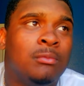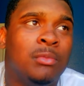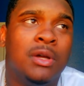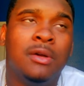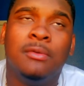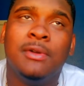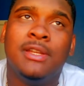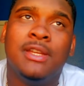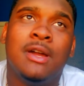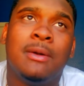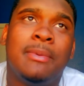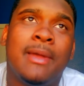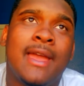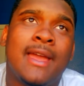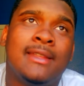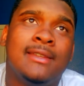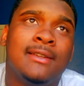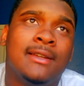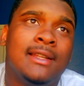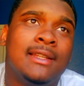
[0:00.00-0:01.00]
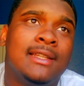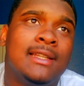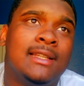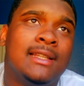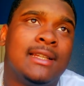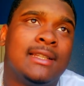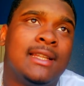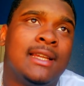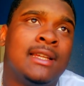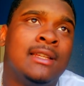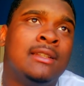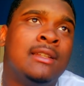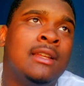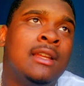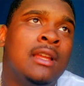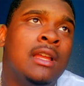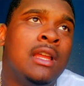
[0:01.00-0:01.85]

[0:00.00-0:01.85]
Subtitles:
but with no pads or anything like that.